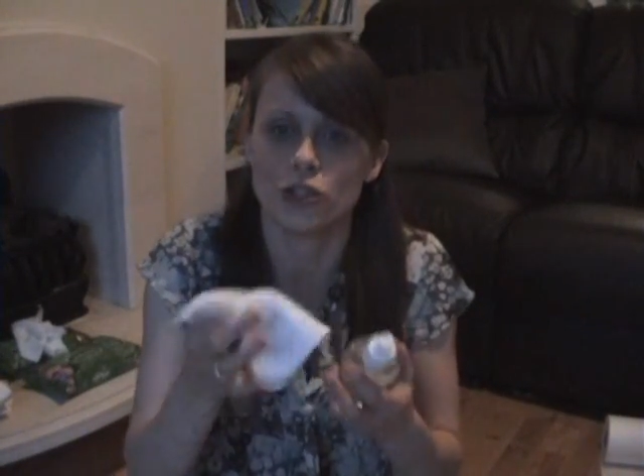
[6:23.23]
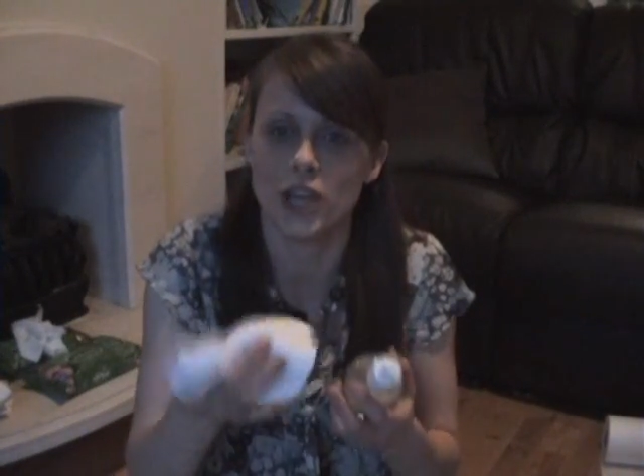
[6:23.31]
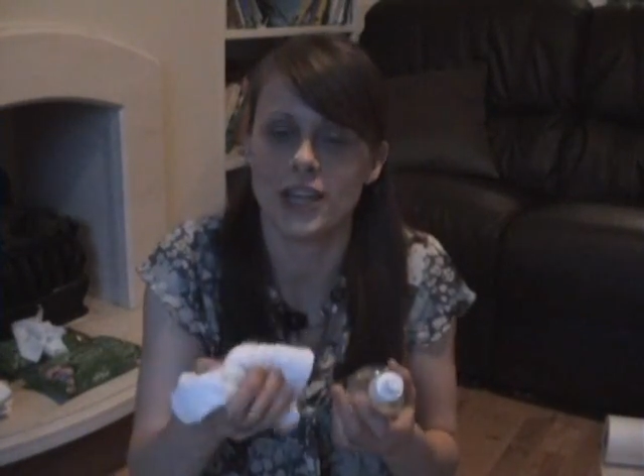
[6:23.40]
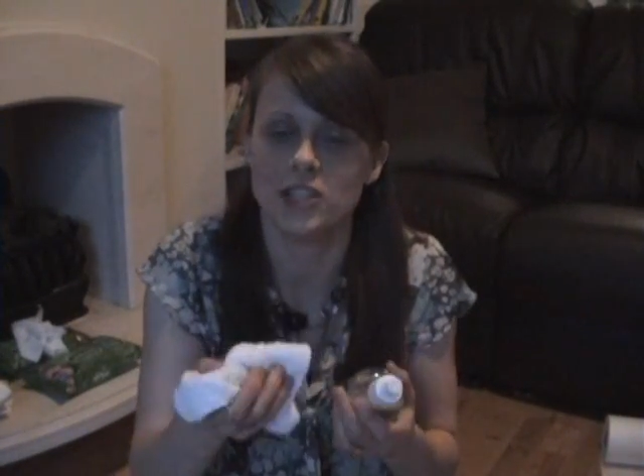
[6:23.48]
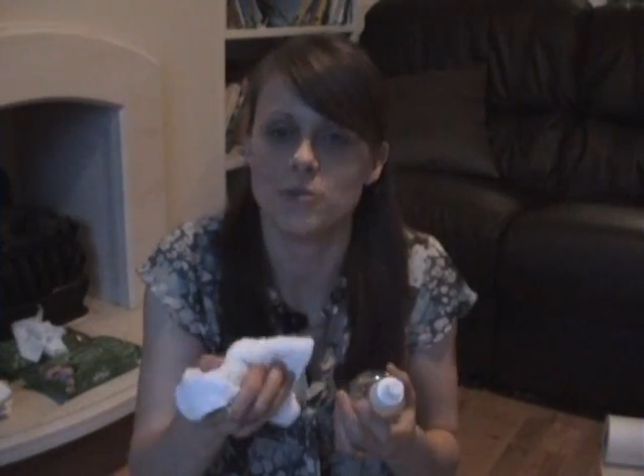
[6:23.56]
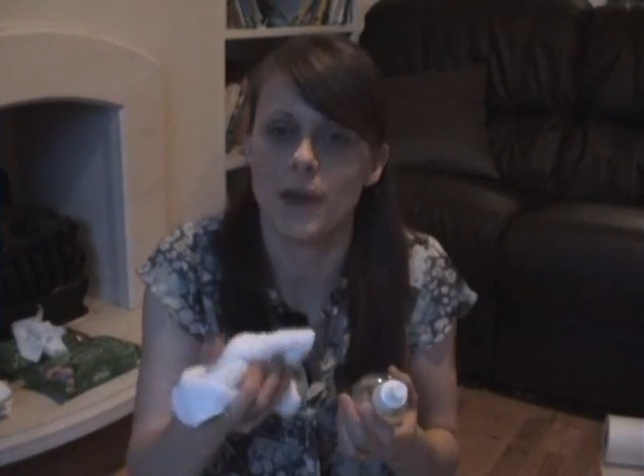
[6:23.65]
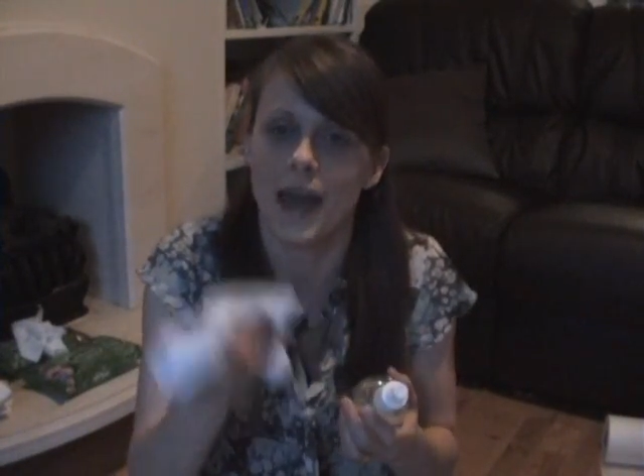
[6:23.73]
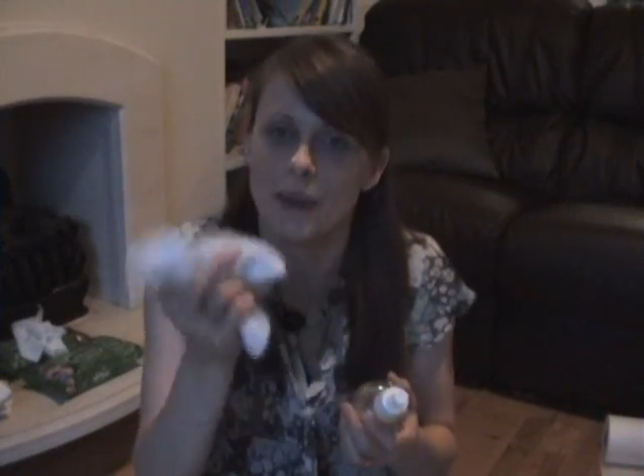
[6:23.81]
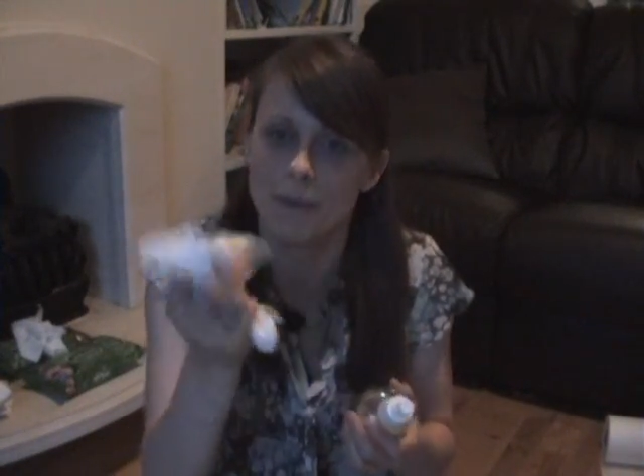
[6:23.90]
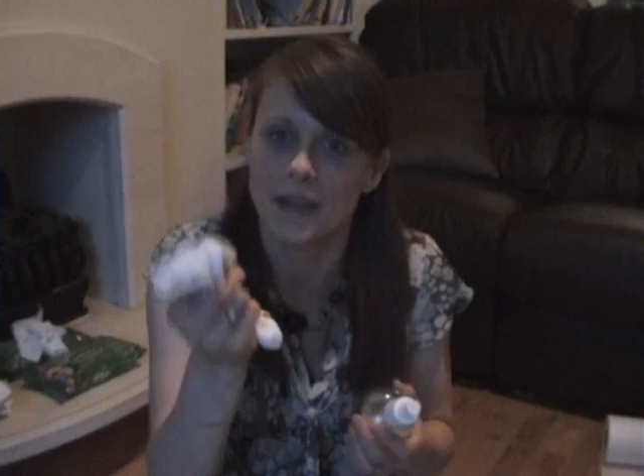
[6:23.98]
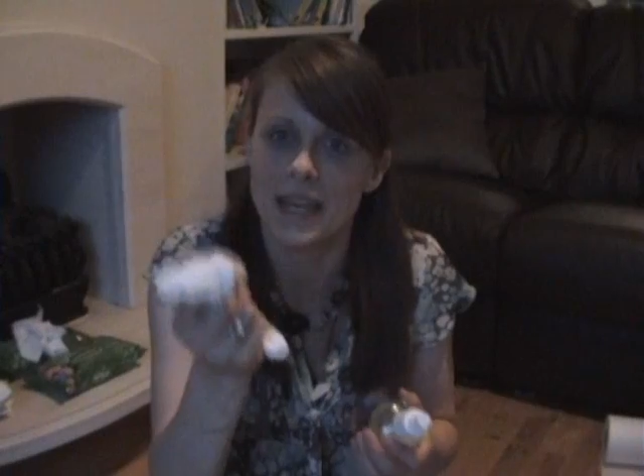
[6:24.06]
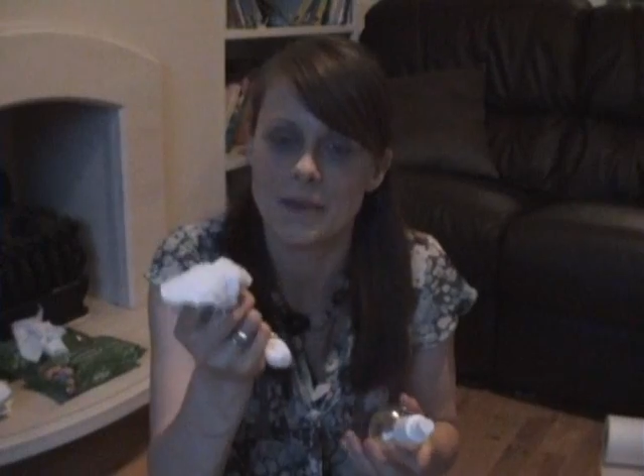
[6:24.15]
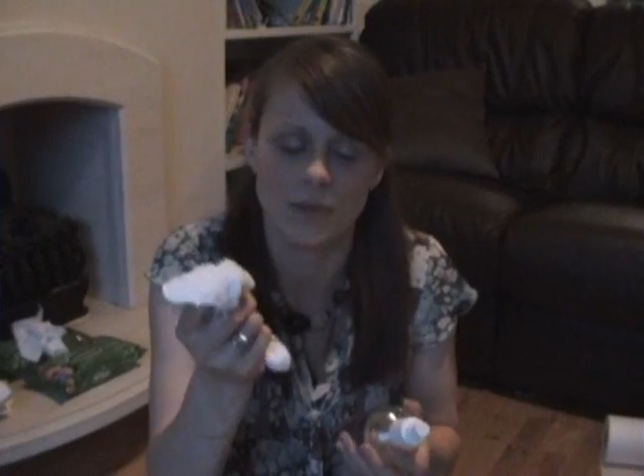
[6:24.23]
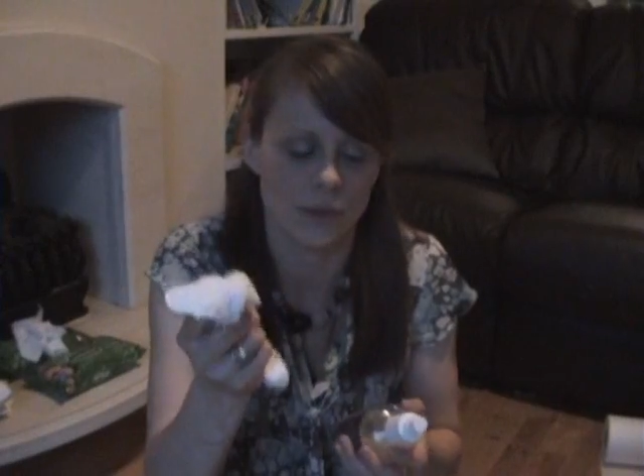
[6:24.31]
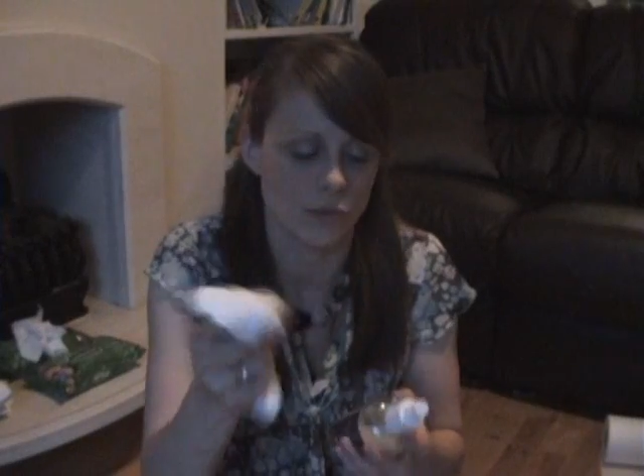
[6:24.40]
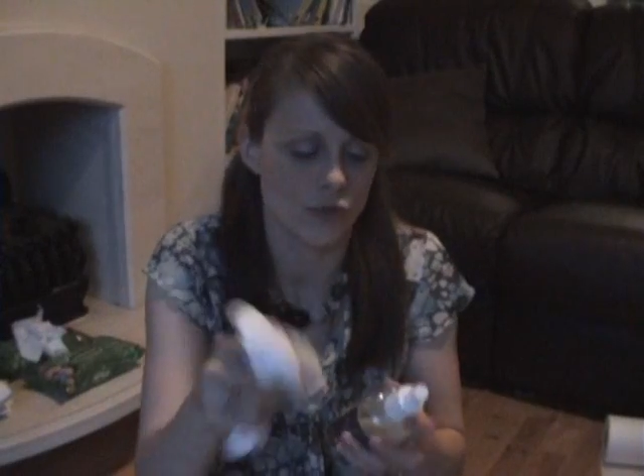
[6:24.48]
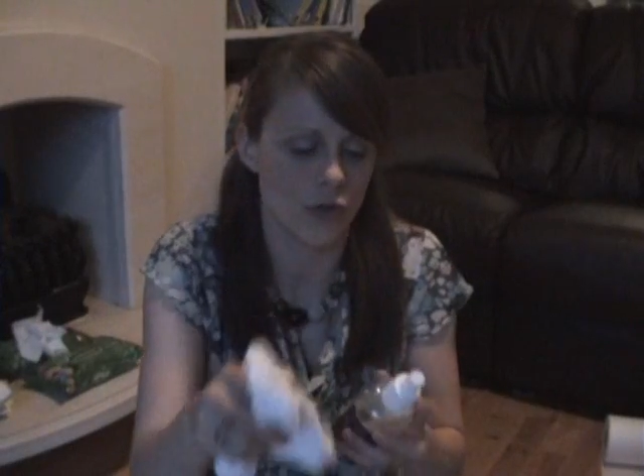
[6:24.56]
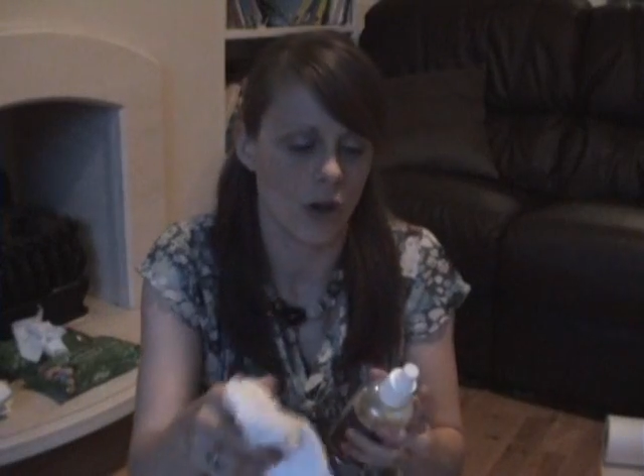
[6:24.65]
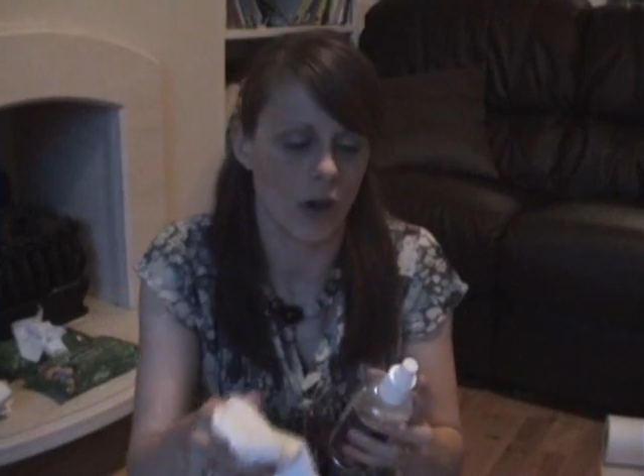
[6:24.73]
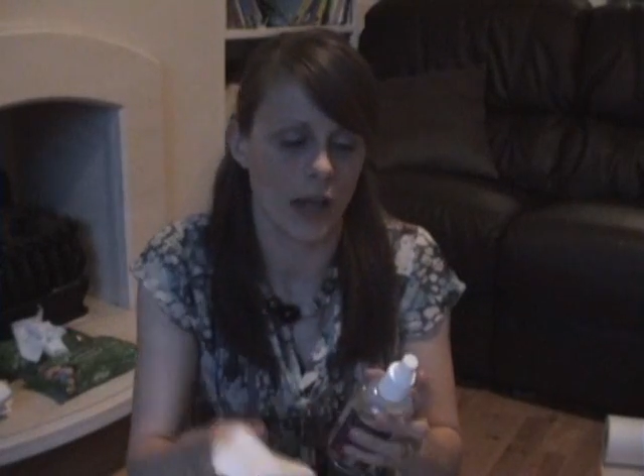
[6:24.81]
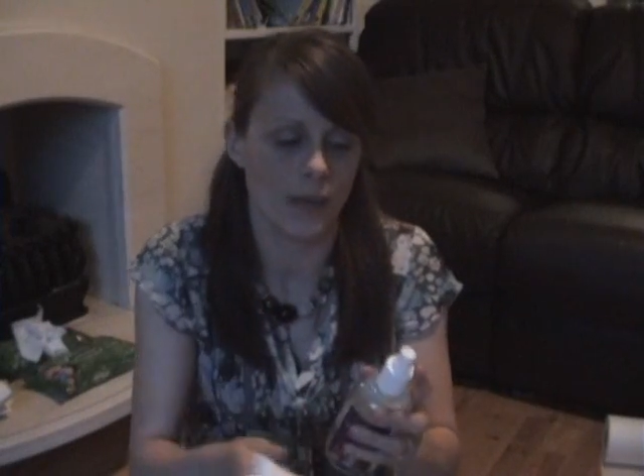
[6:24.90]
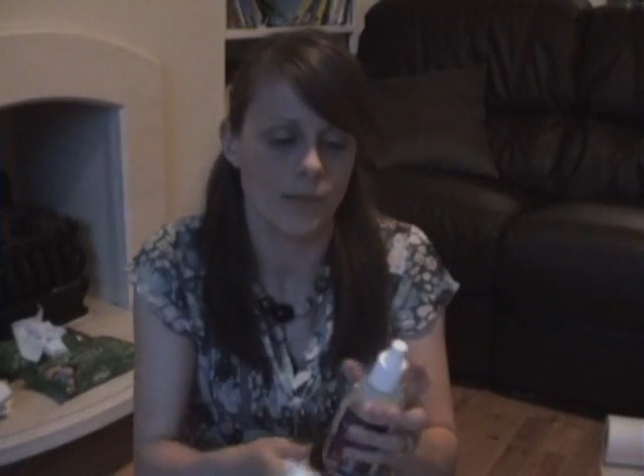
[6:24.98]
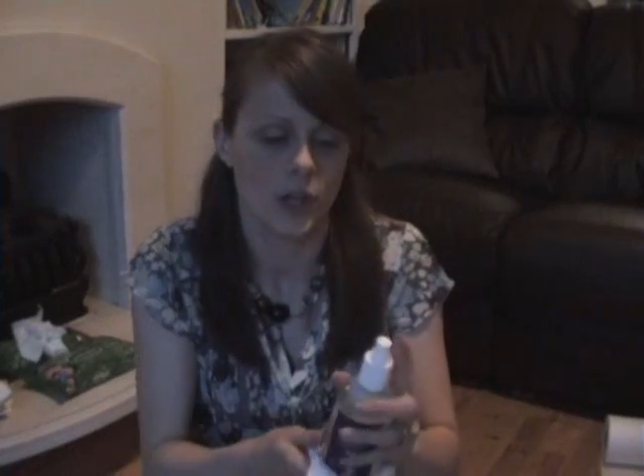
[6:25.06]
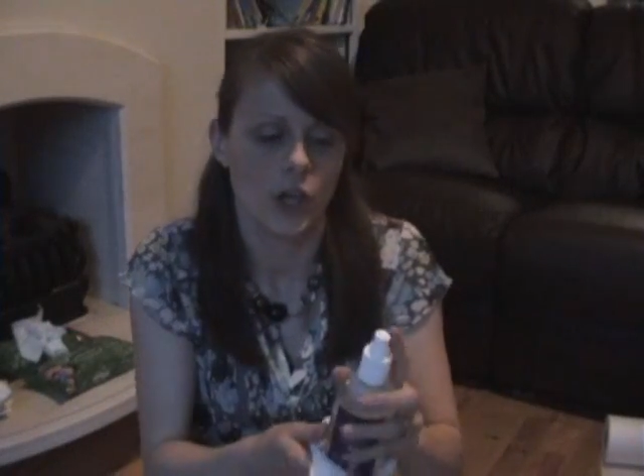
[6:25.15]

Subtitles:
change bag but keep them dry,